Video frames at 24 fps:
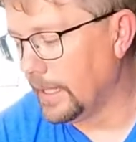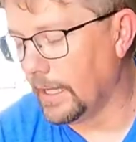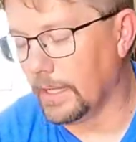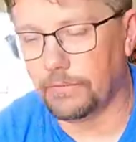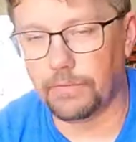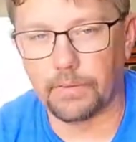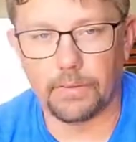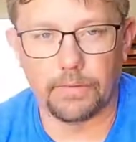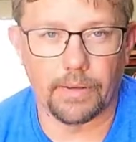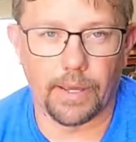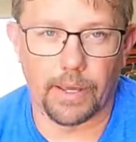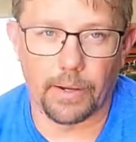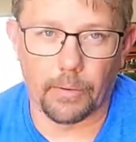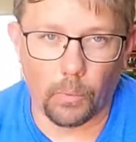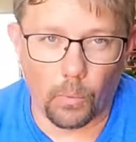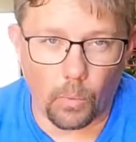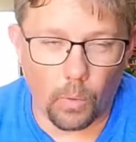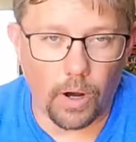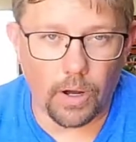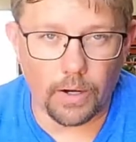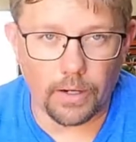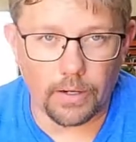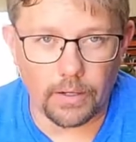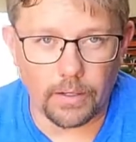if you've had
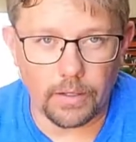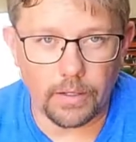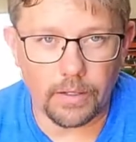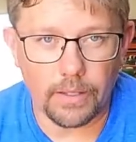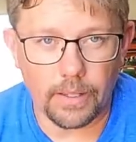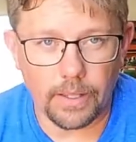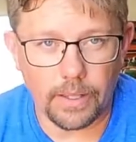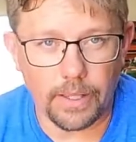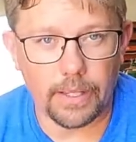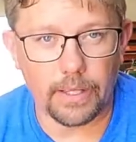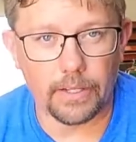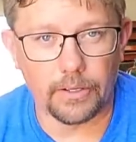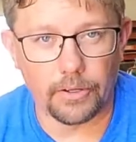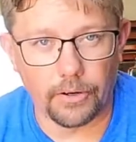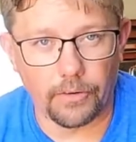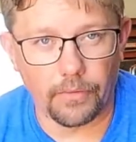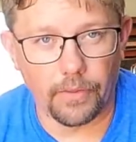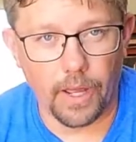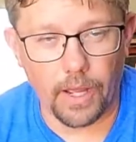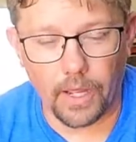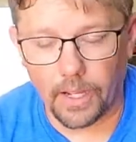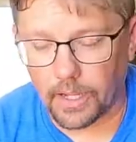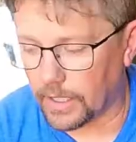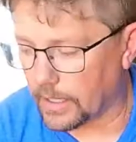water enter
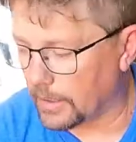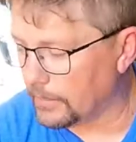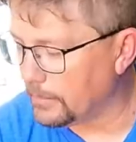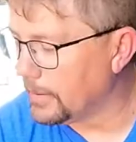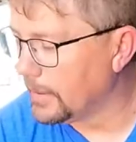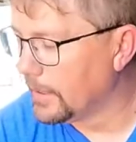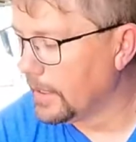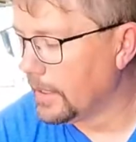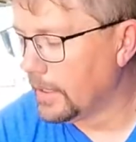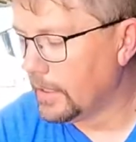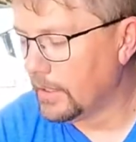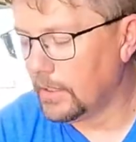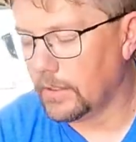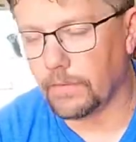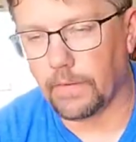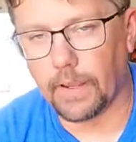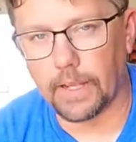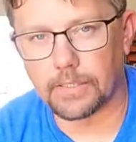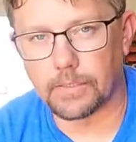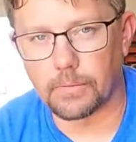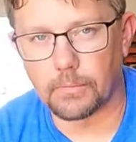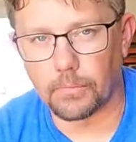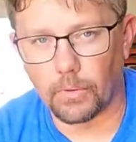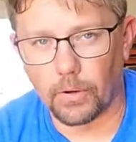the hub, you've
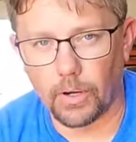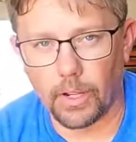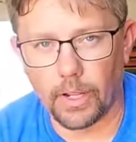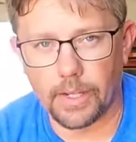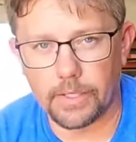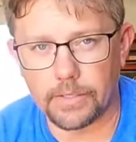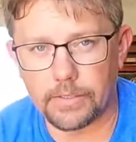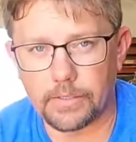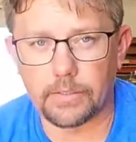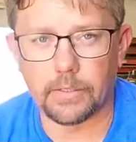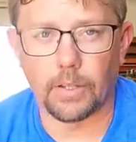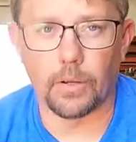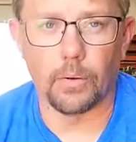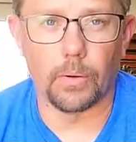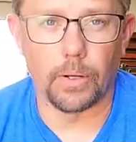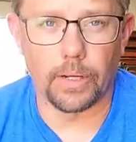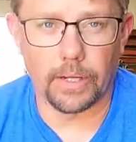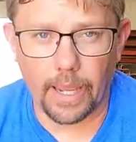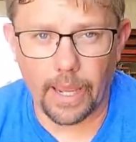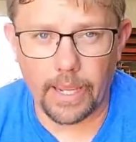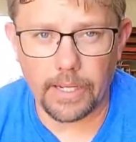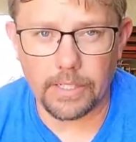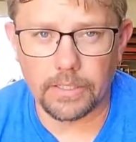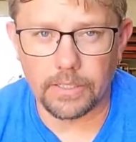got some rust. So
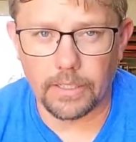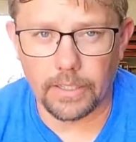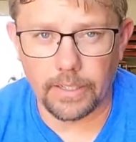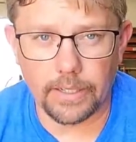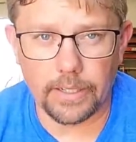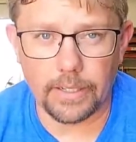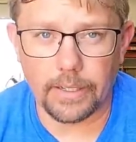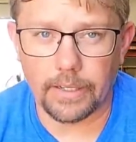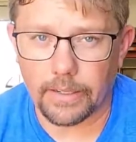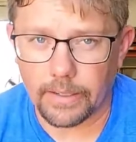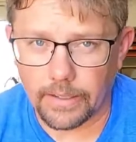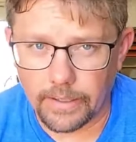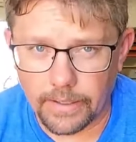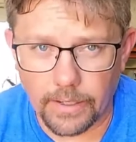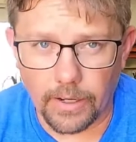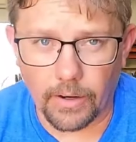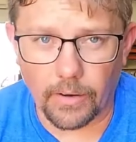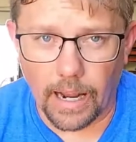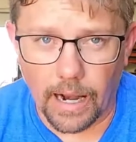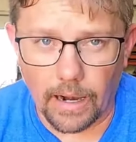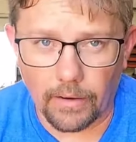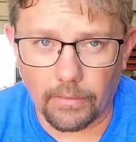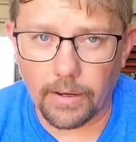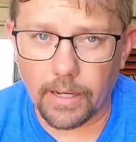occasionally,
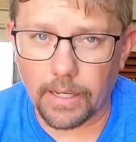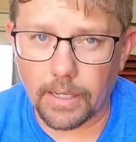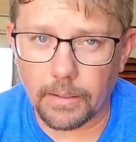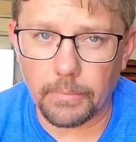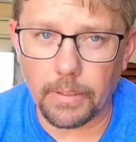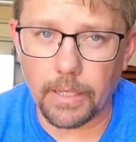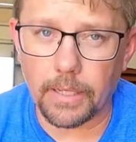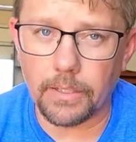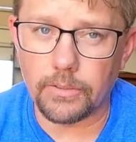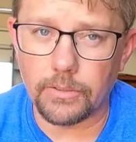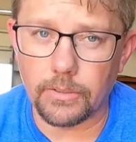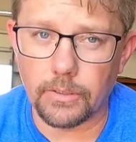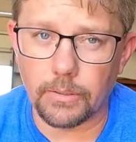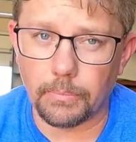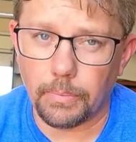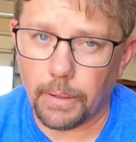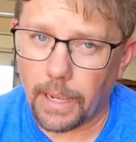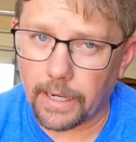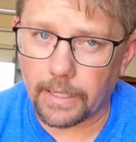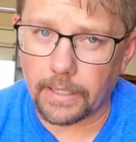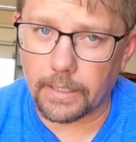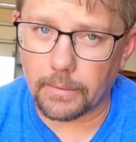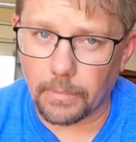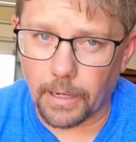I recommend you
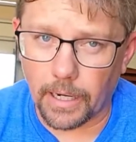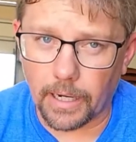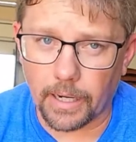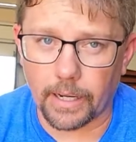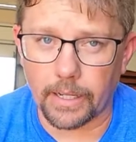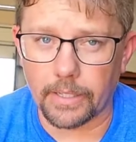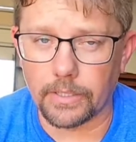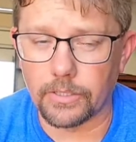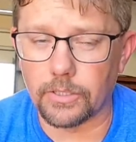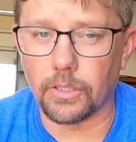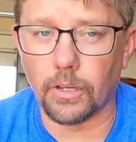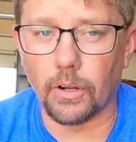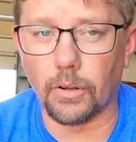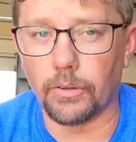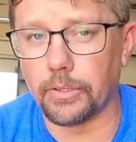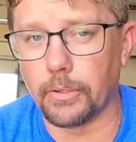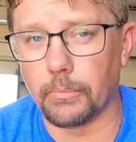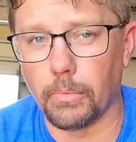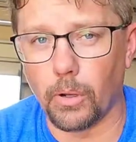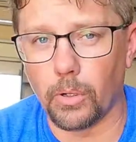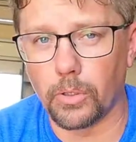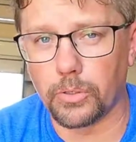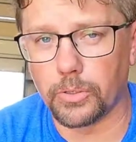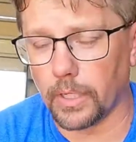pack your bearings, on
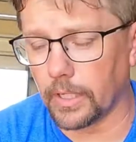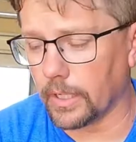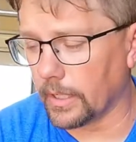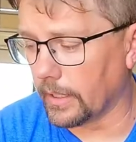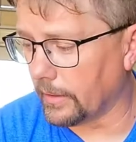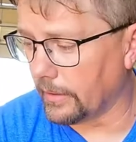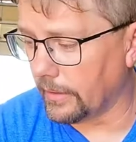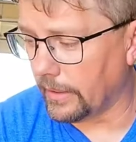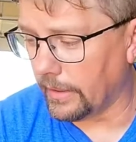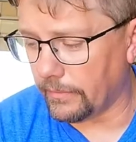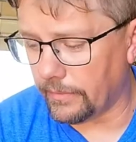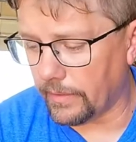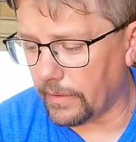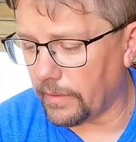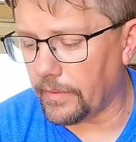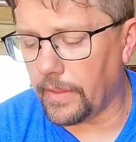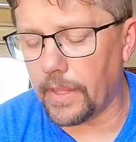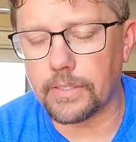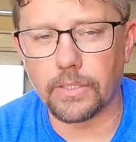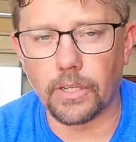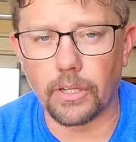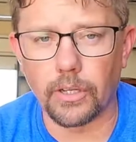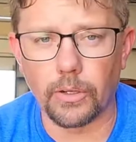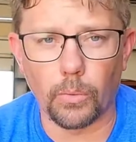your boat trailer. If
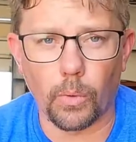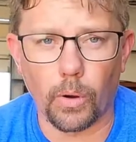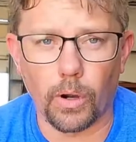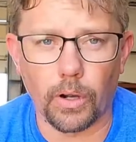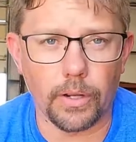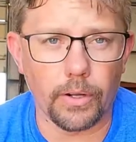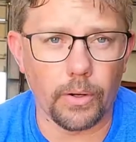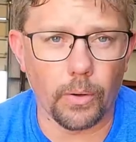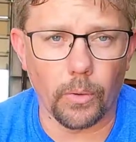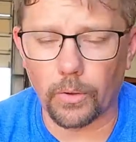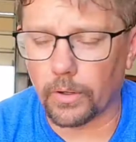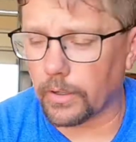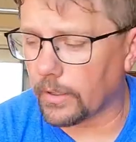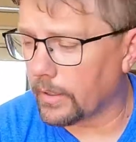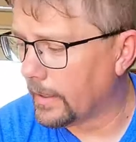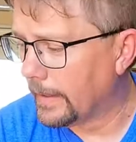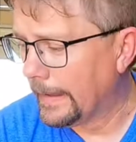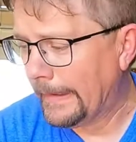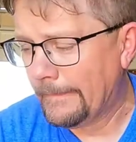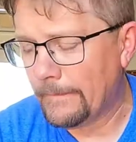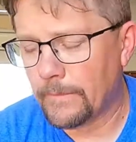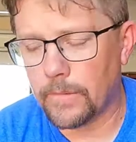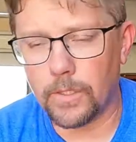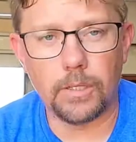everything's in good working order,
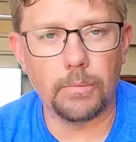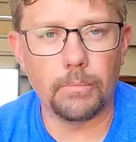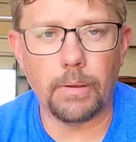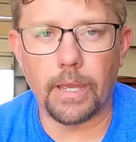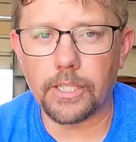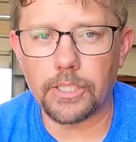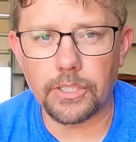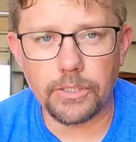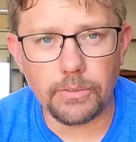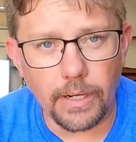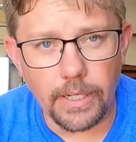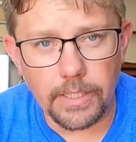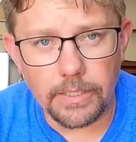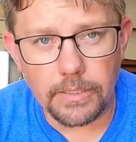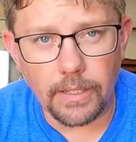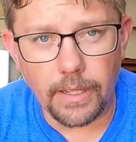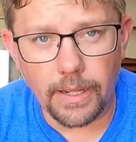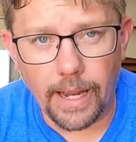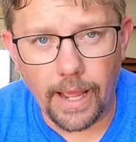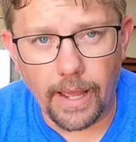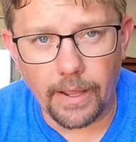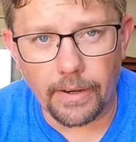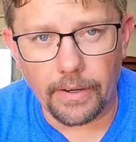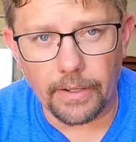you may stretch
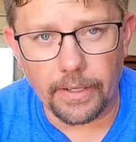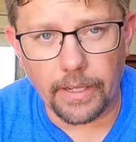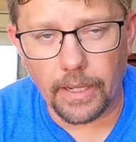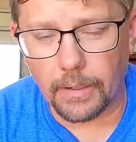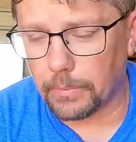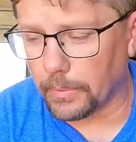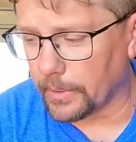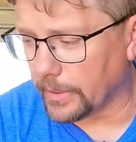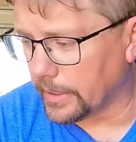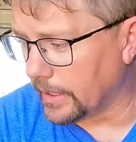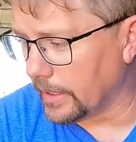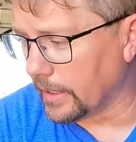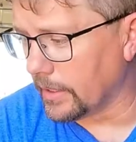that out a couple of